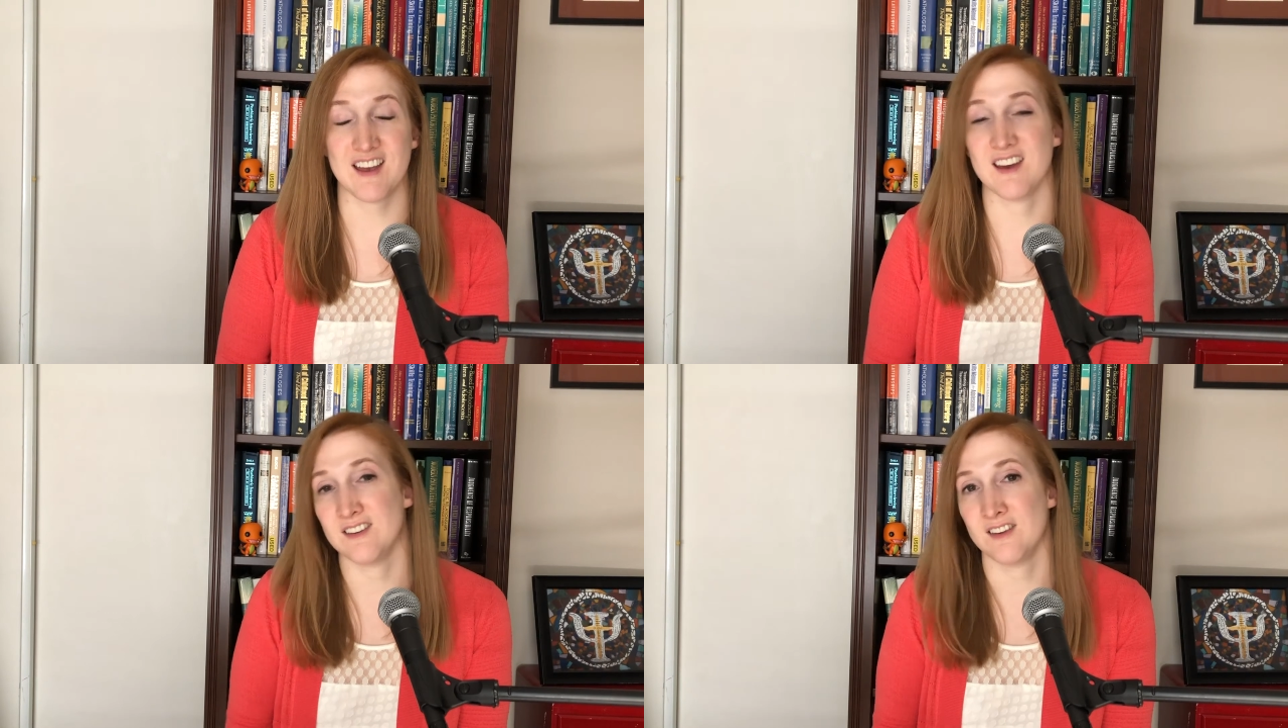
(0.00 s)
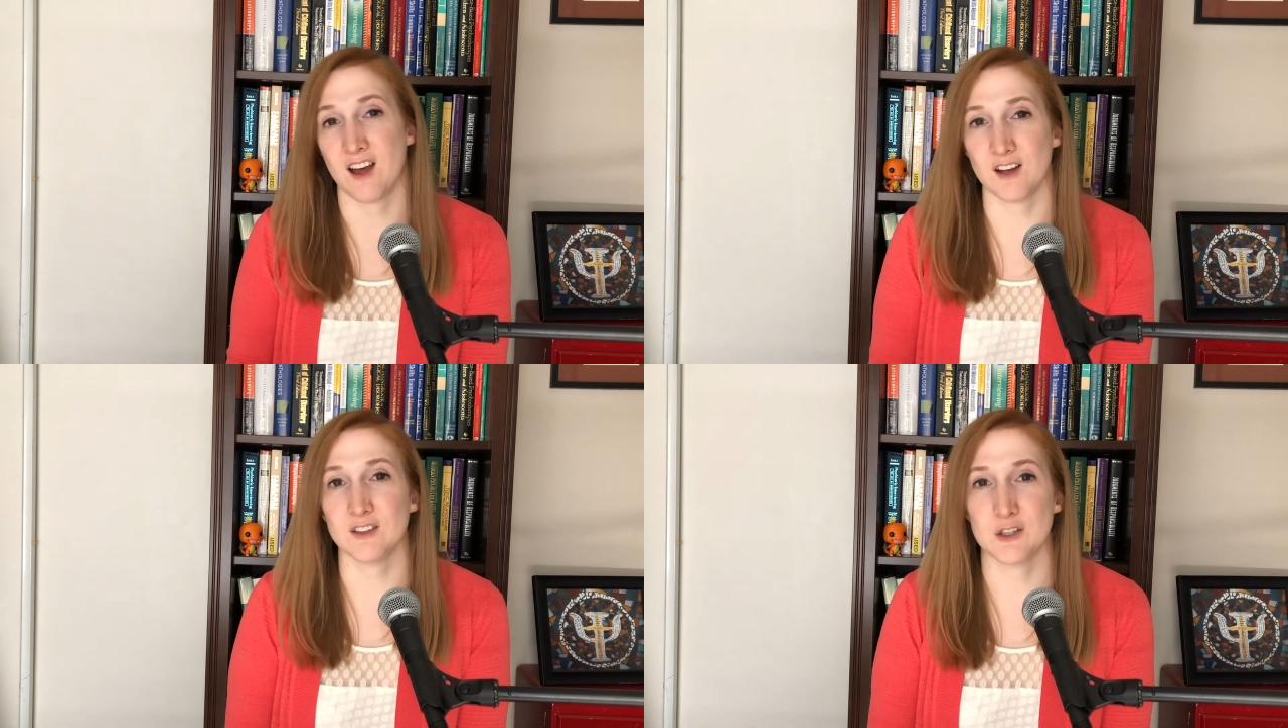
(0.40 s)
and
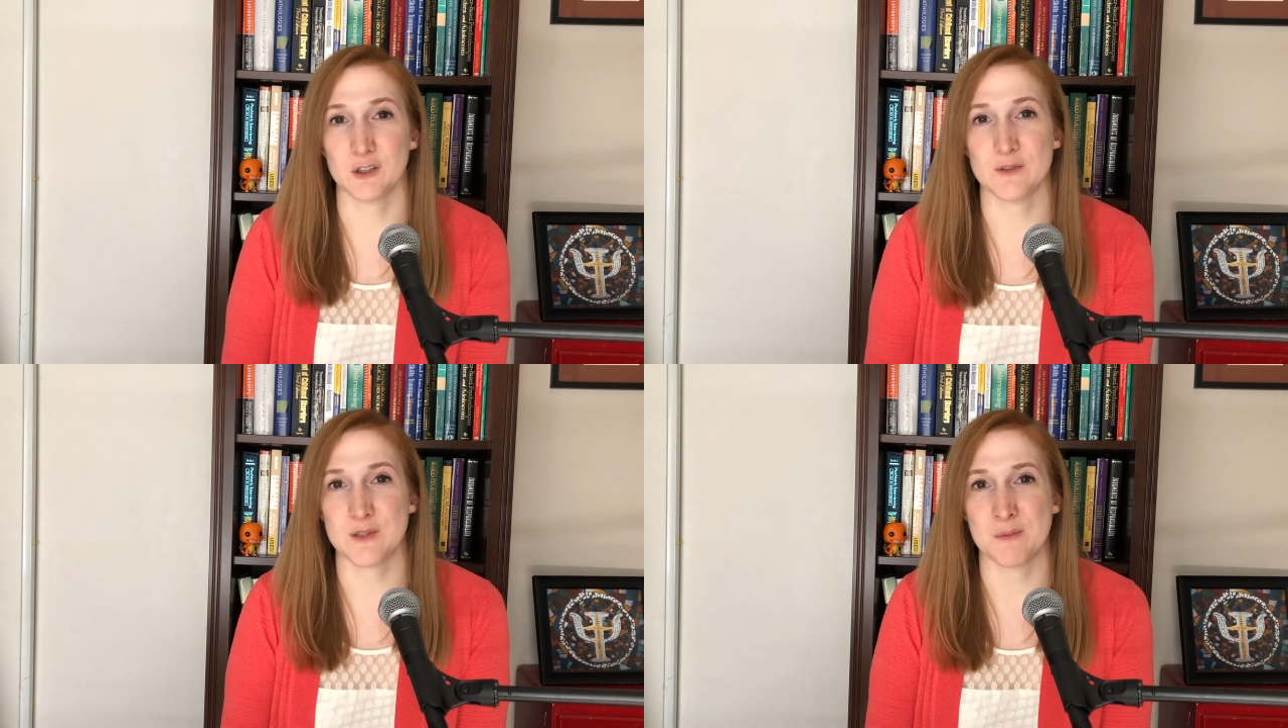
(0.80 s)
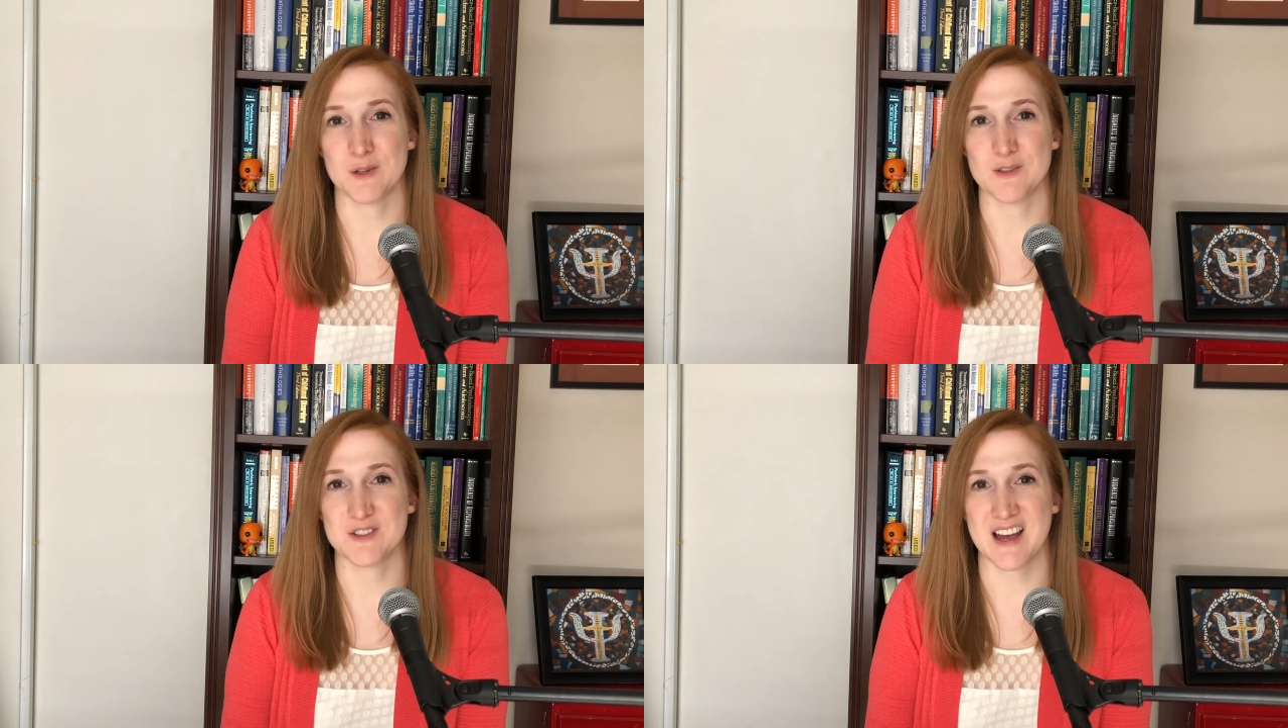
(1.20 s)
I'll include some of
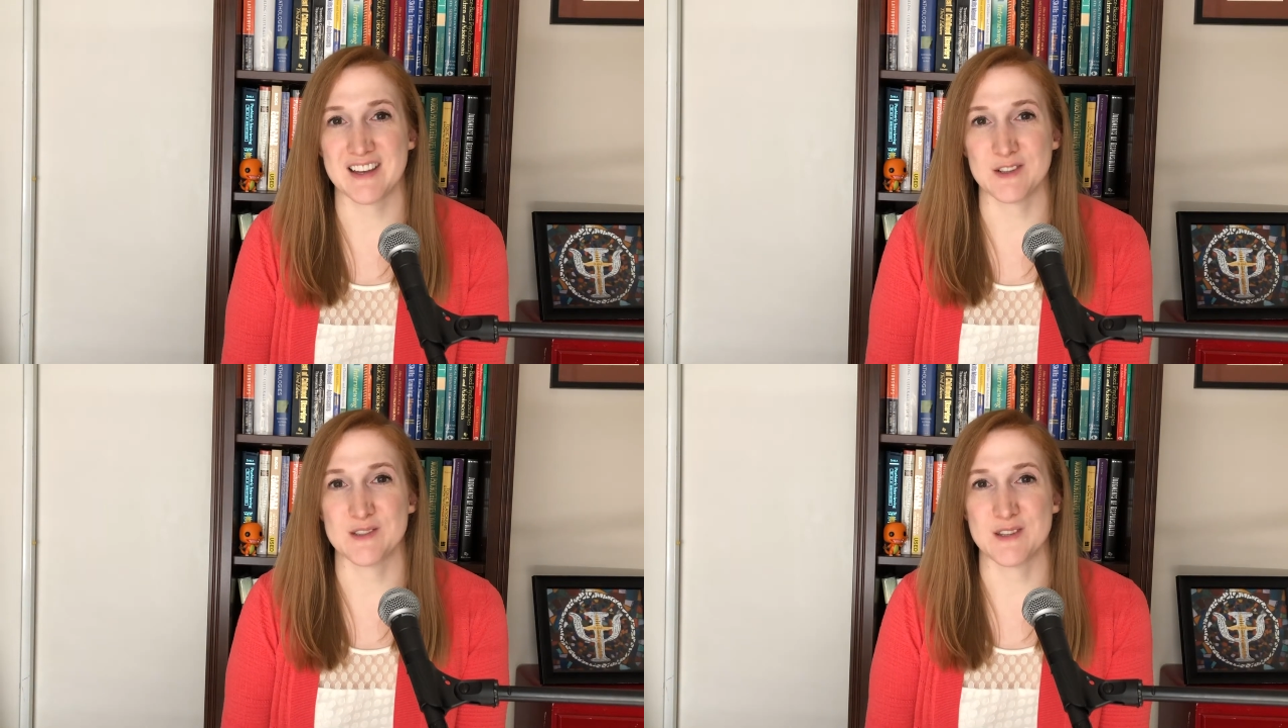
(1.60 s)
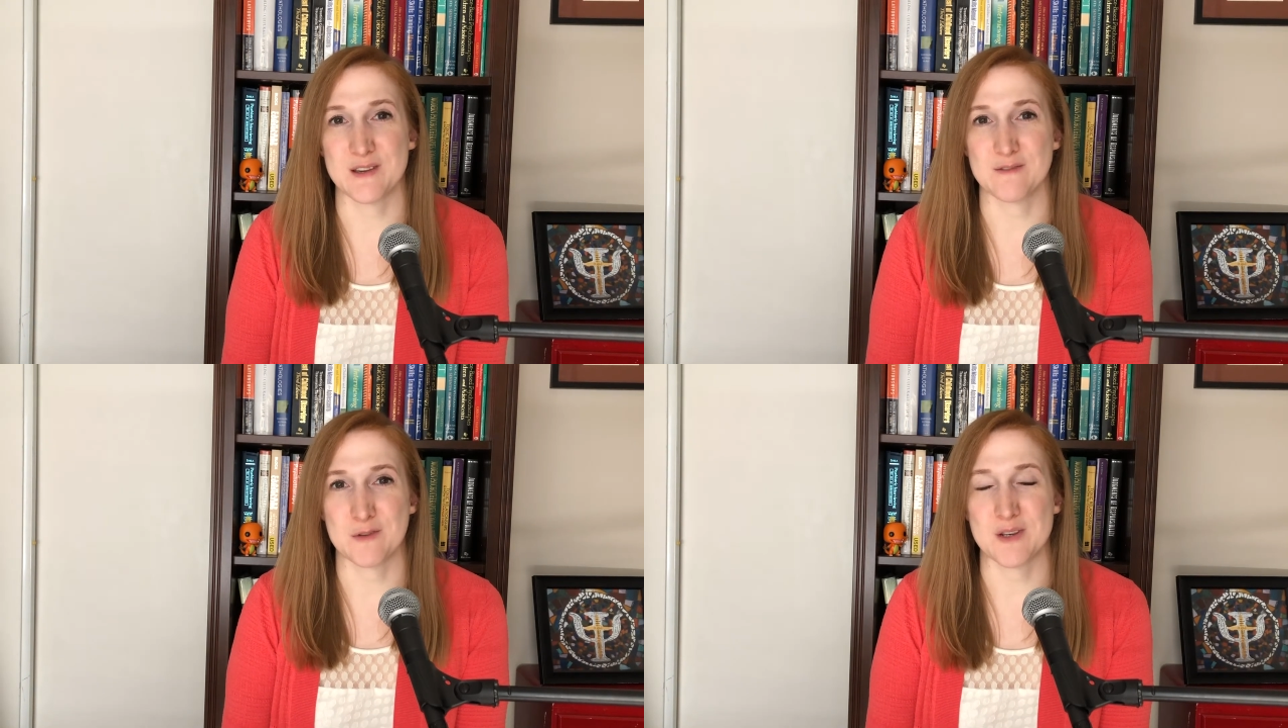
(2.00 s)
those titles in the
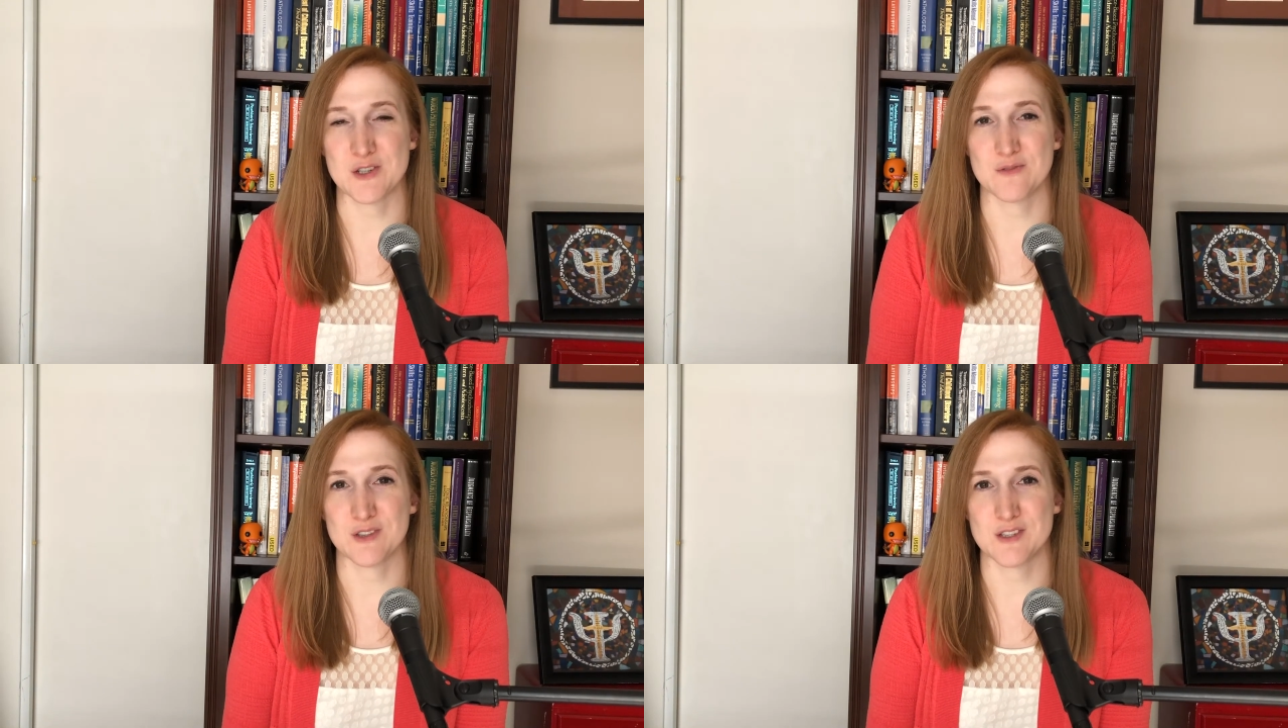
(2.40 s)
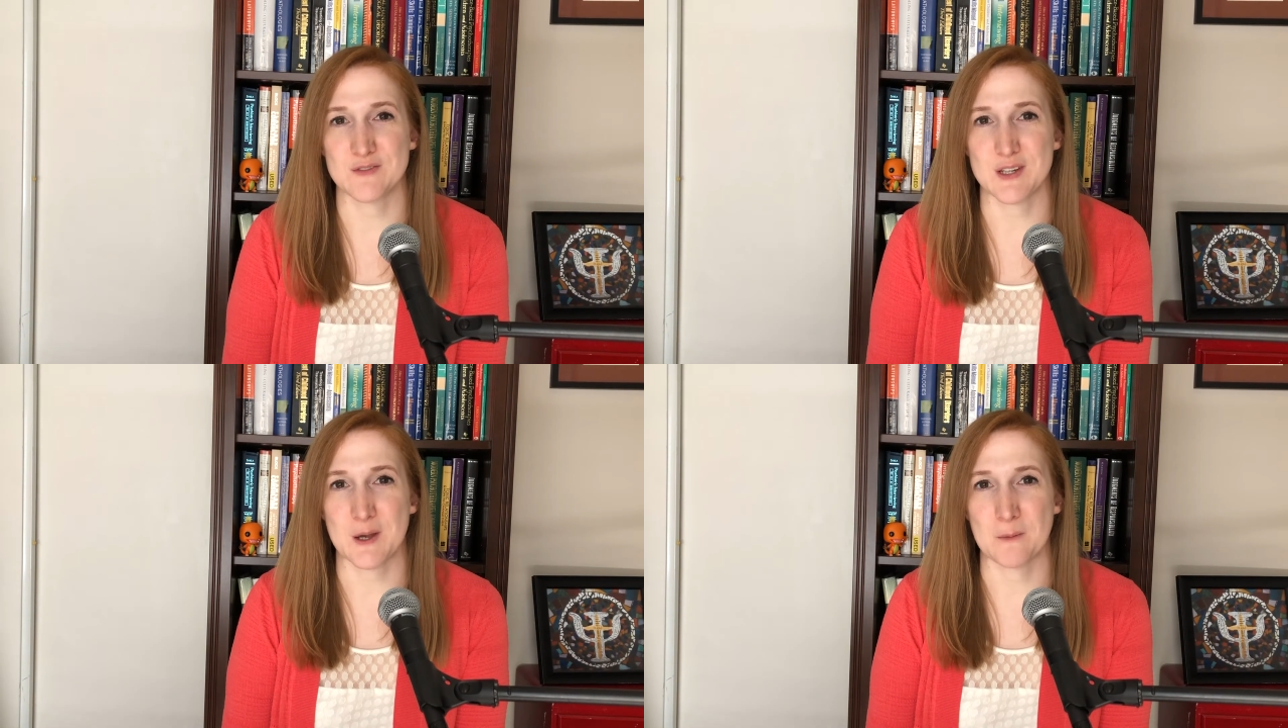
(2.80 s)
information for this
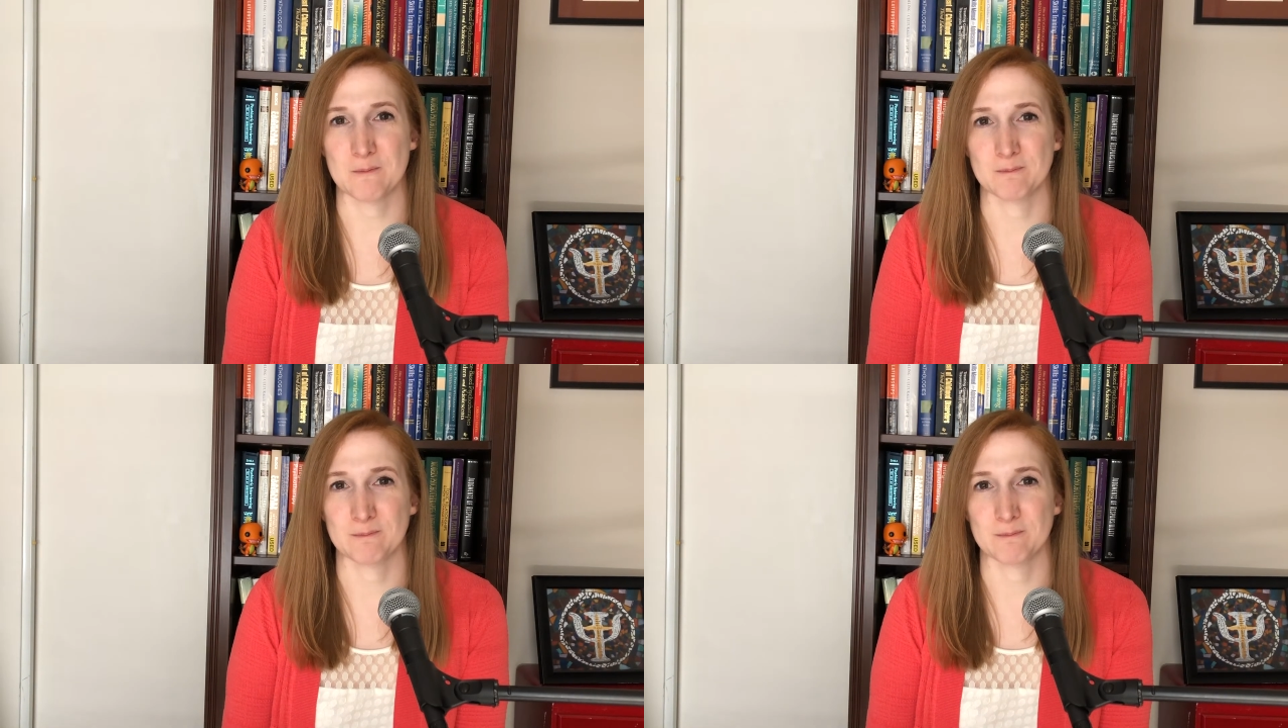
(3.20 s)
video.